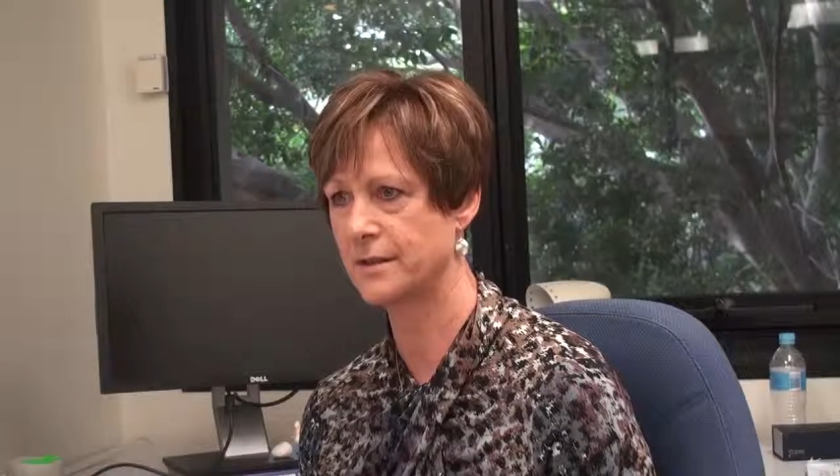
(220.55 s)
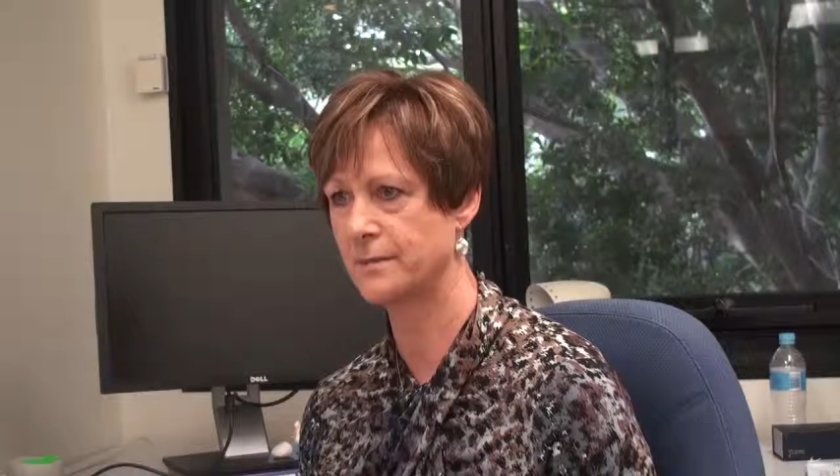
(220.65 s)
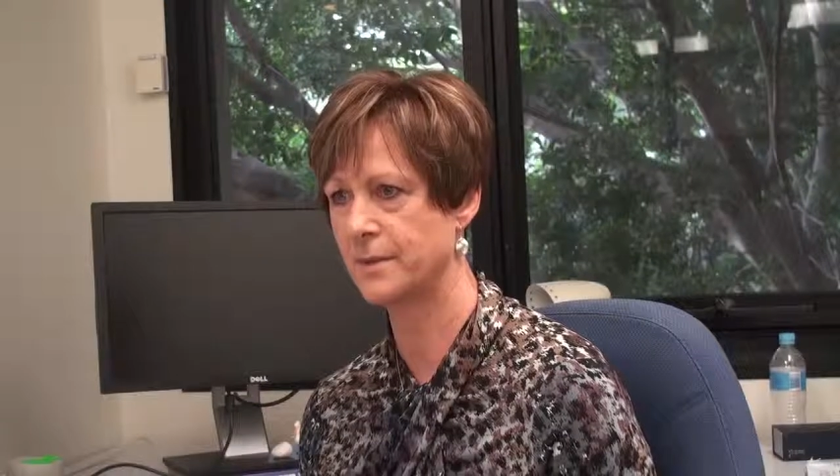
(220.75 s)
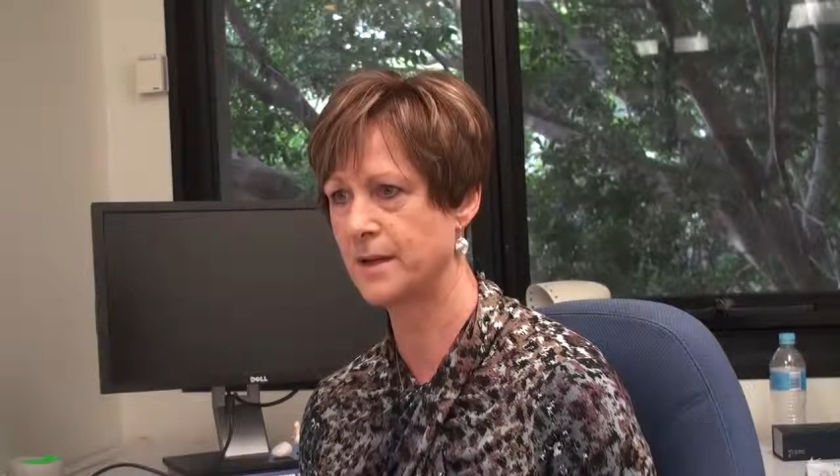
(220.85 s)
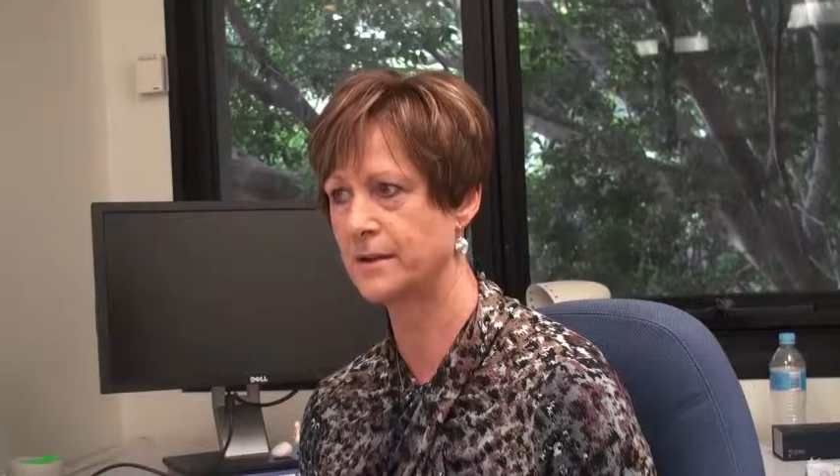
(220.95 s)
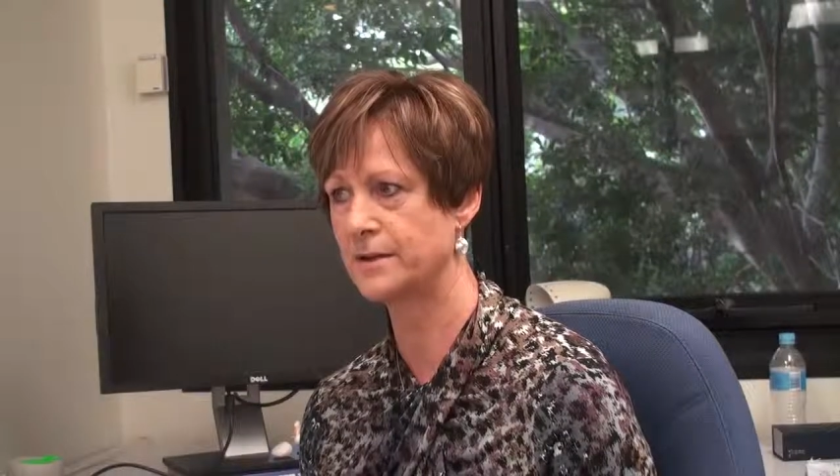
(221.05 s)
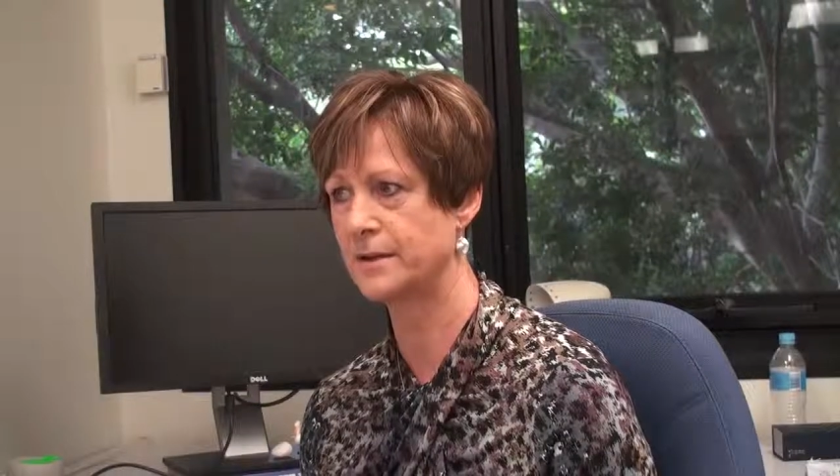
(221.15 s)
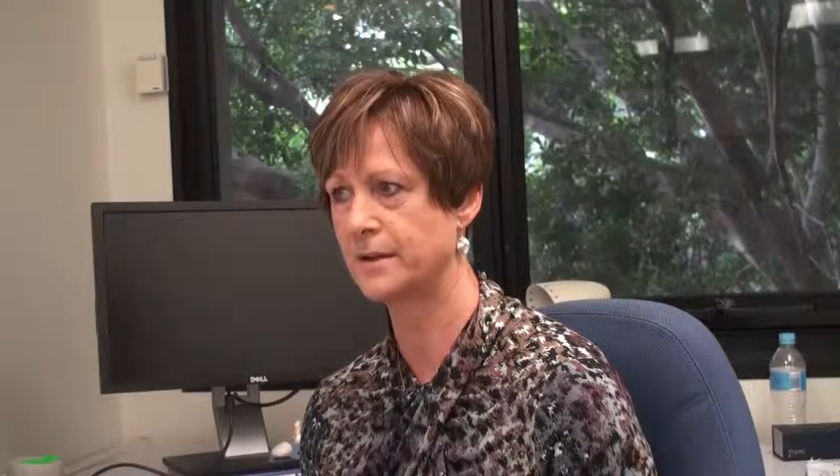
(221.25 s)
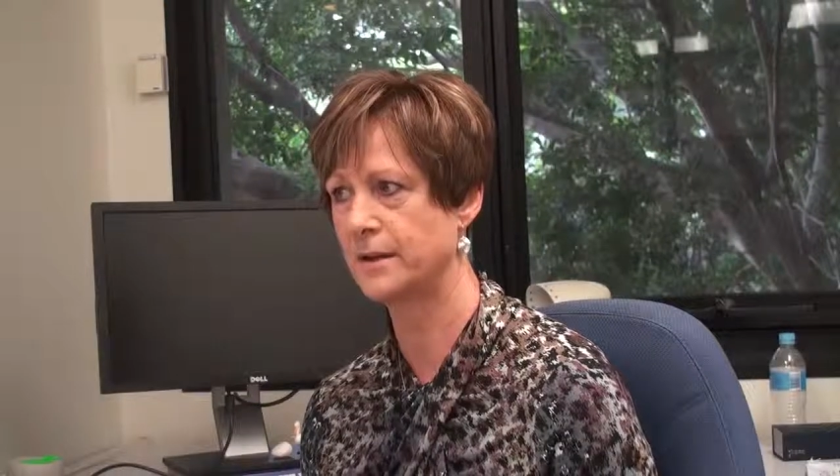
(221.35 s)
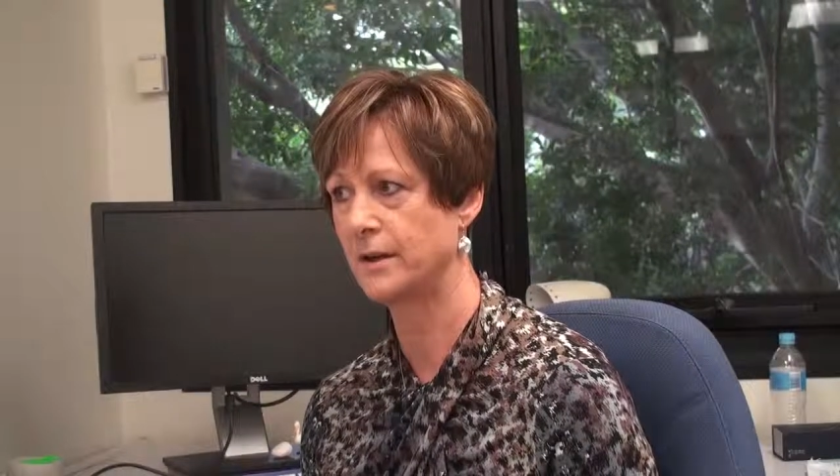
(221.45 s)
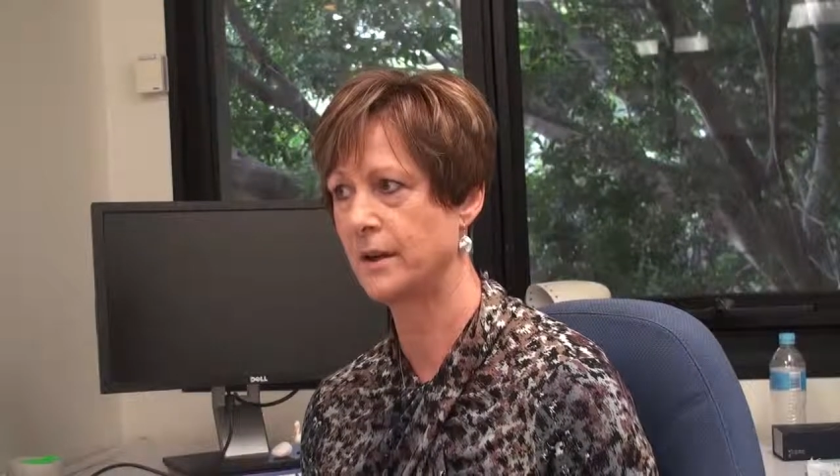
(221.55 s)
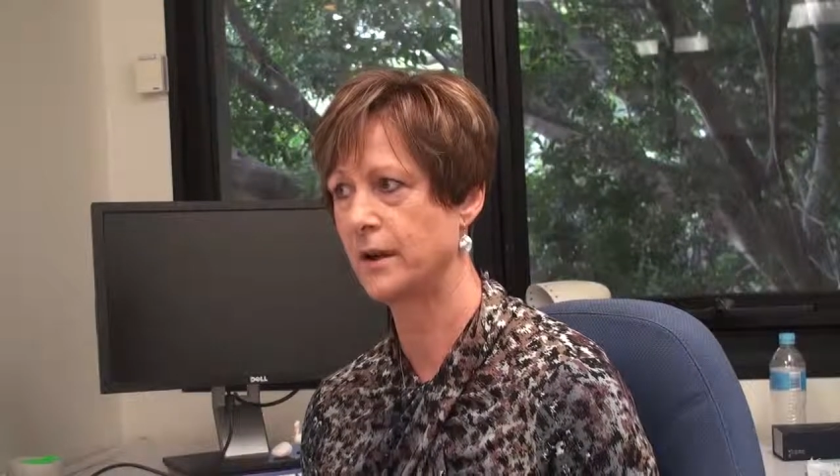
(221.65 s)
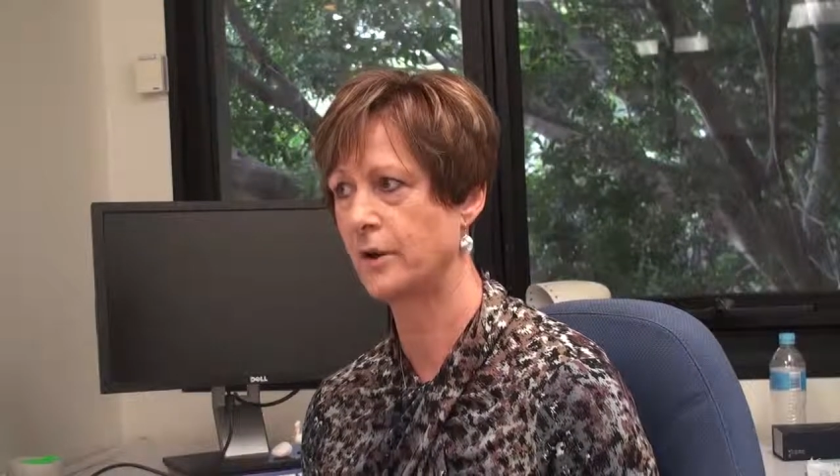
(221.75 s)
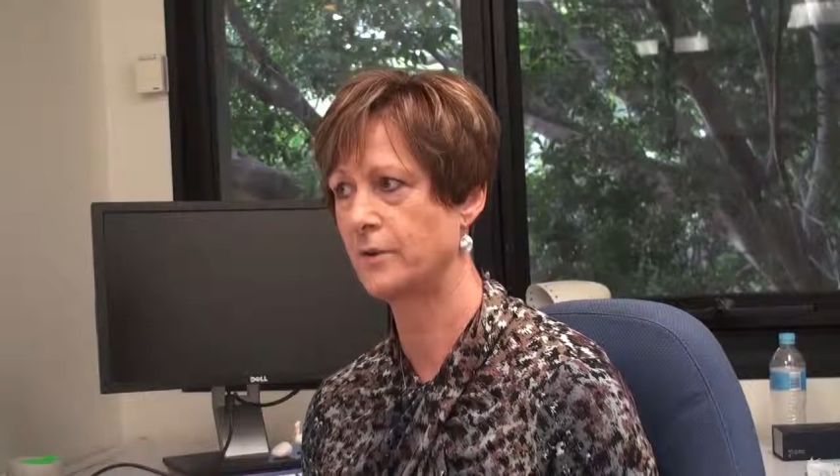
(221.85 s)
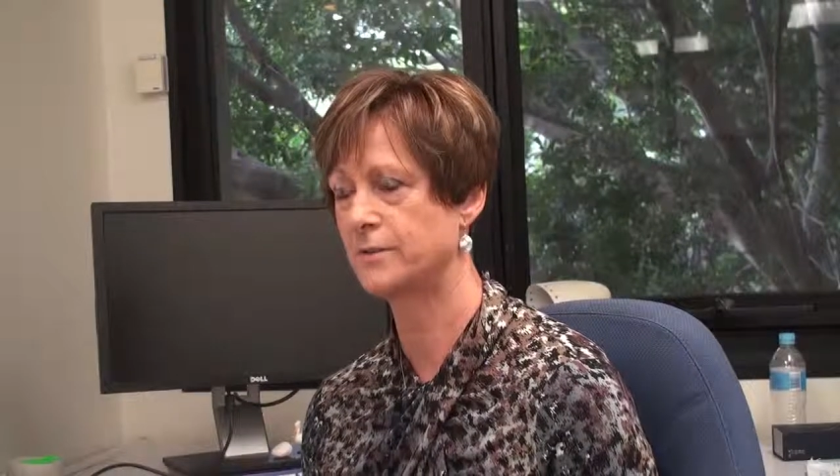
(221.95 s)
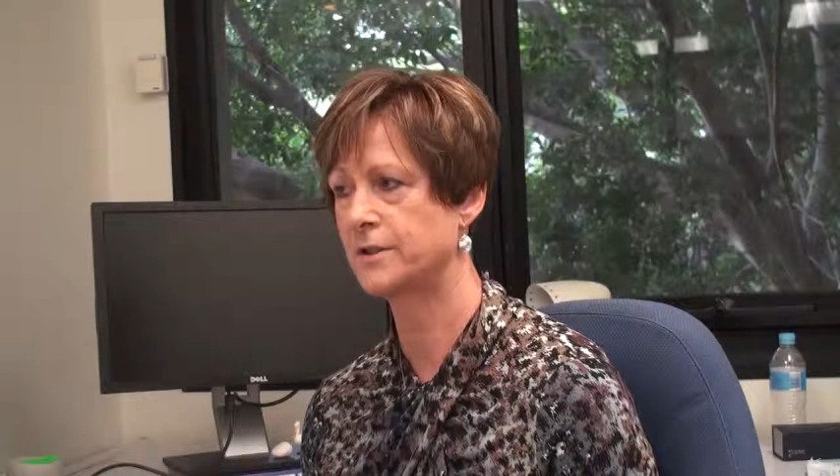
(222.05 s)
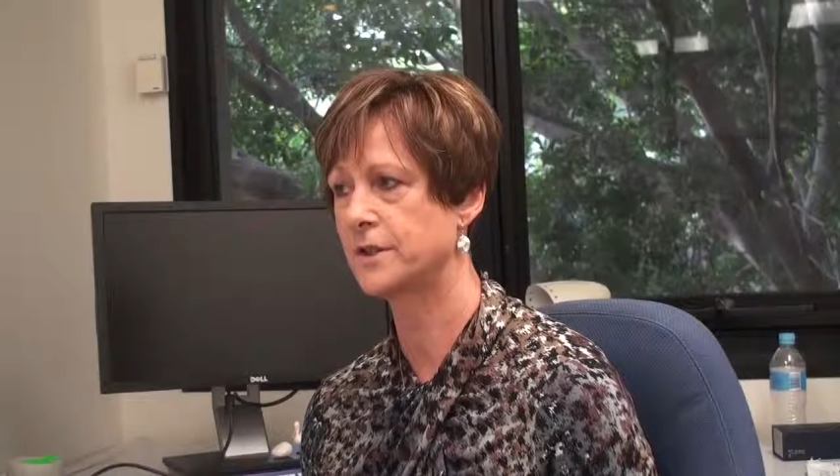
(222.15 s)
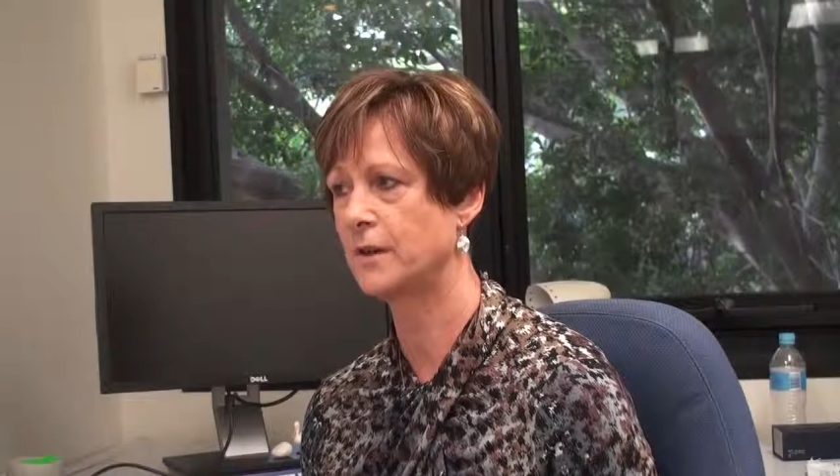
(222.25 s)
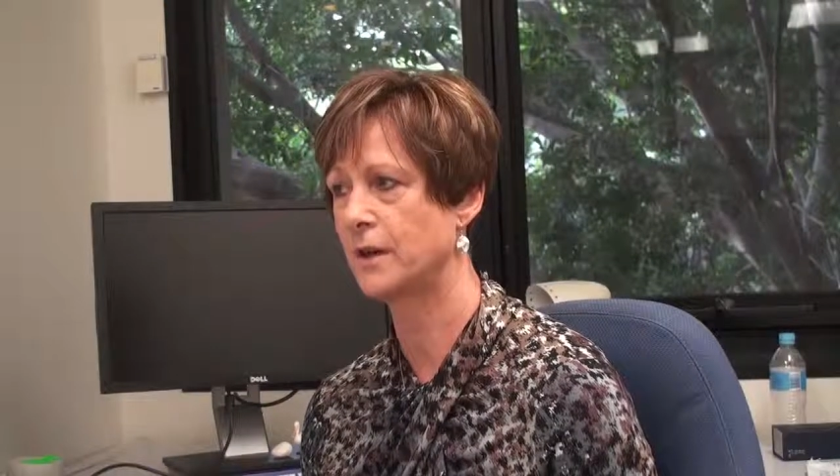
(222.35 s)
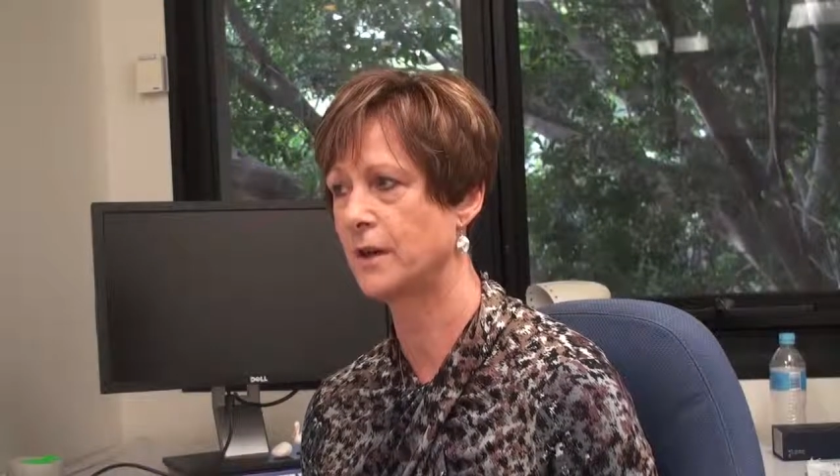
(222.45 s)
that means that over
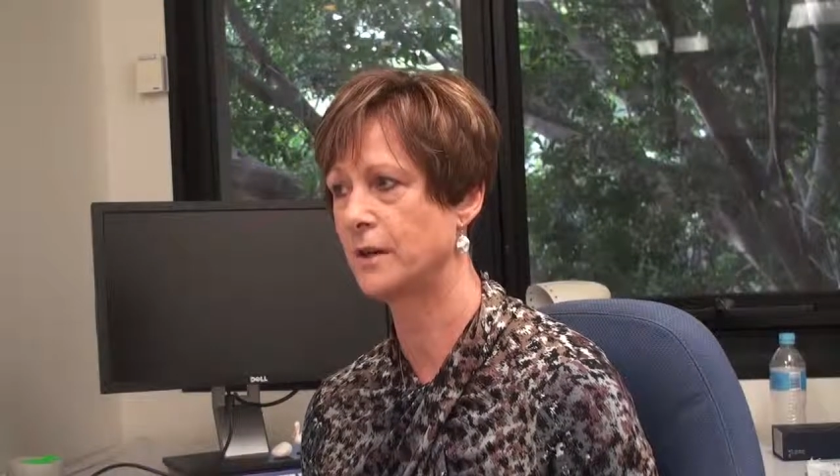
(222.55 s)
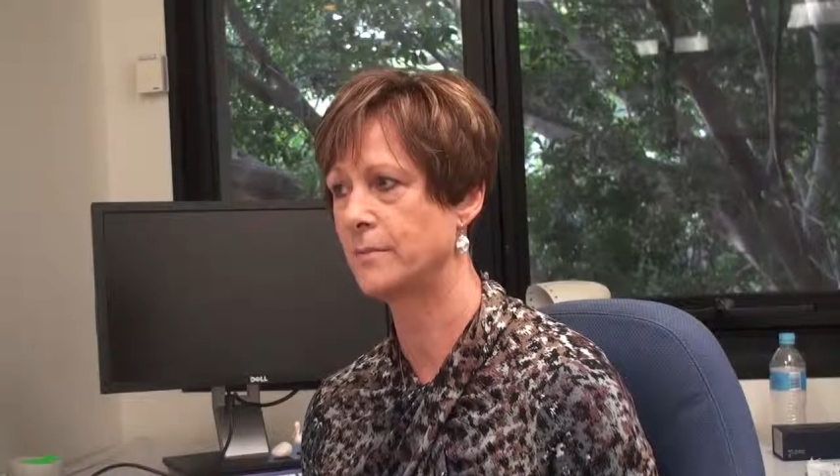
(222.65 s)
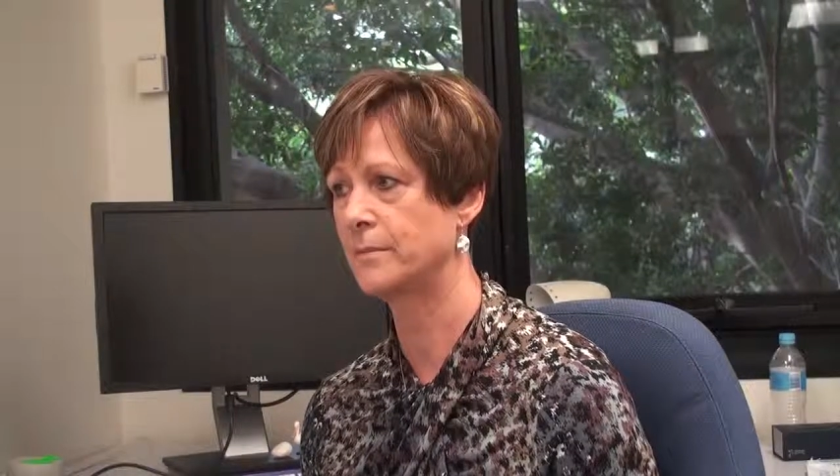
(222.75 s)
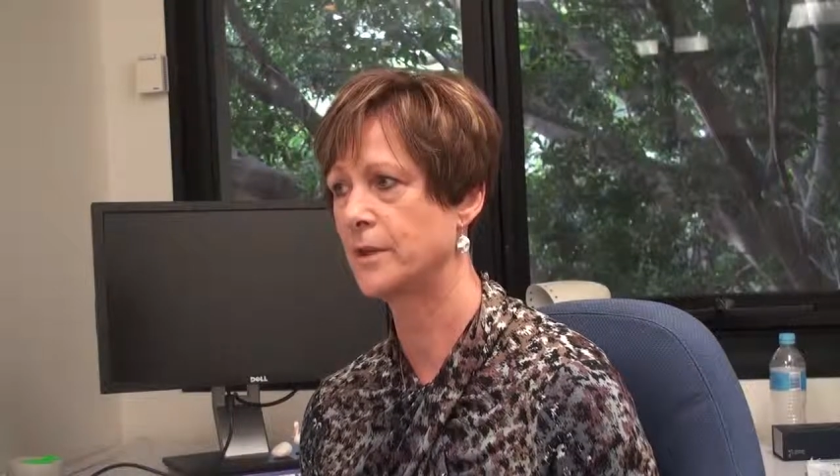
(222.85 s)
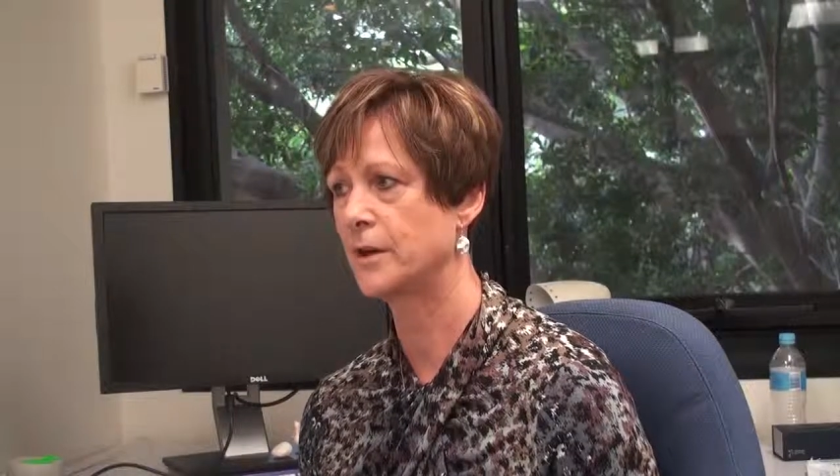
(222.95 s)
time,